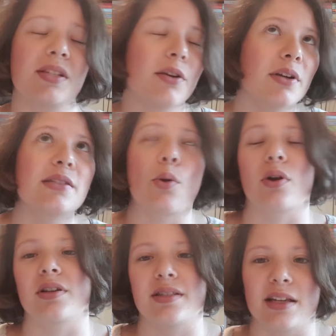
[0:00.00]
series
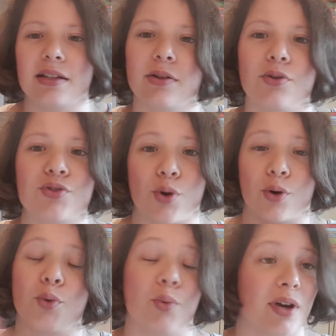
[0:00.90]
or standalones
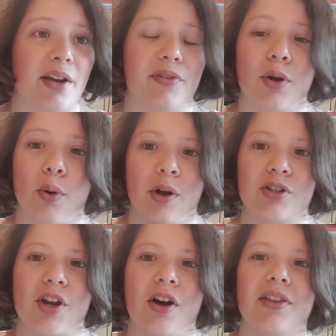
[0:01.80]
or whatever we
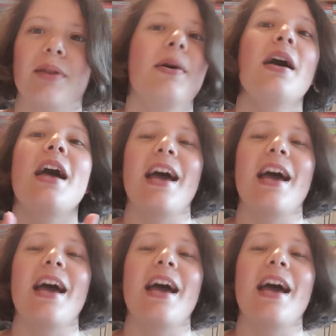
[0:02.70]
want to call them.